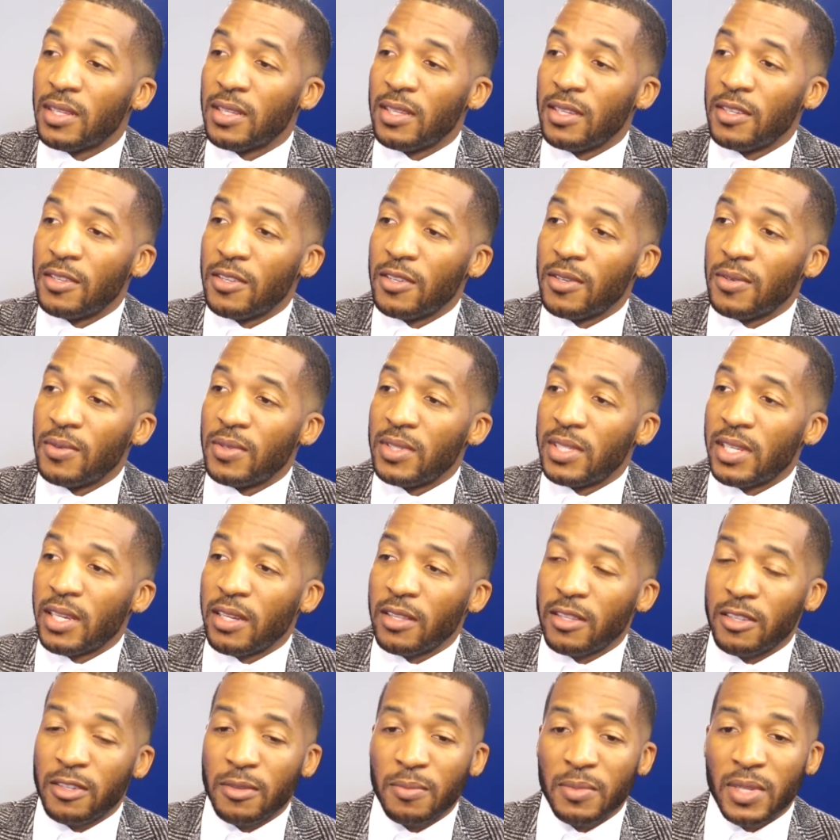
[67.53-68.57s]
you know, and
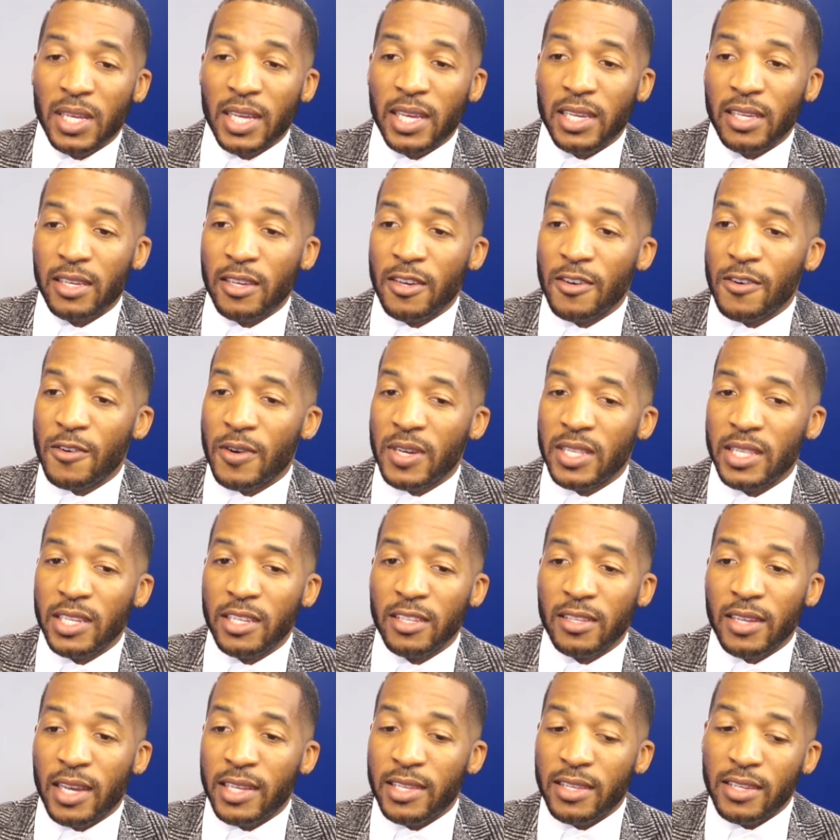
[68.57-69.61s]
telling them like, "Yo, I
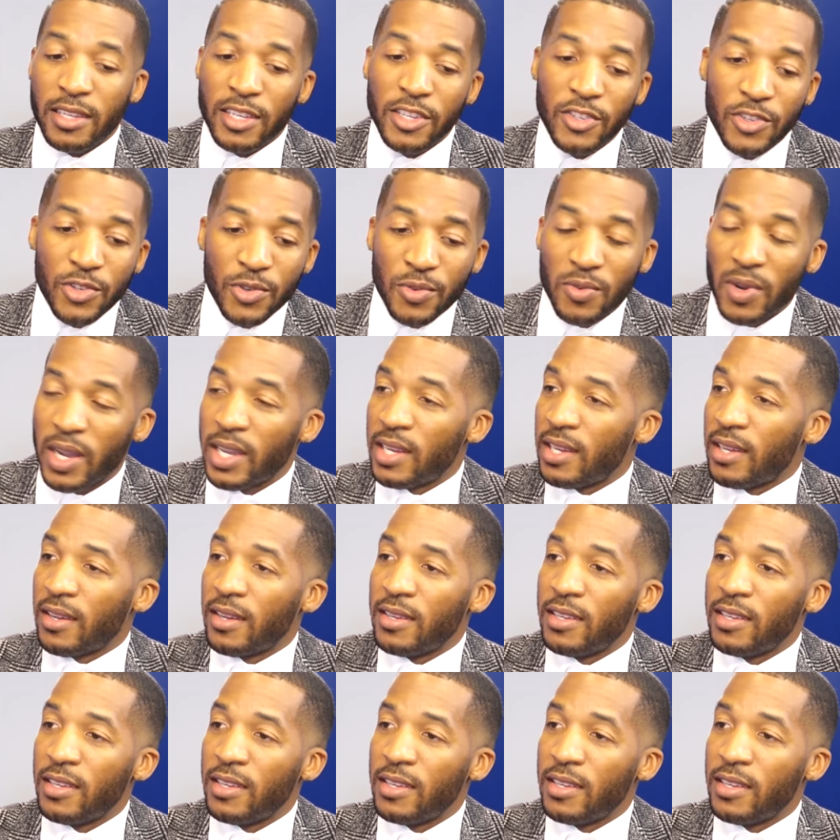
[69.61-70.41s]
need I need you right now.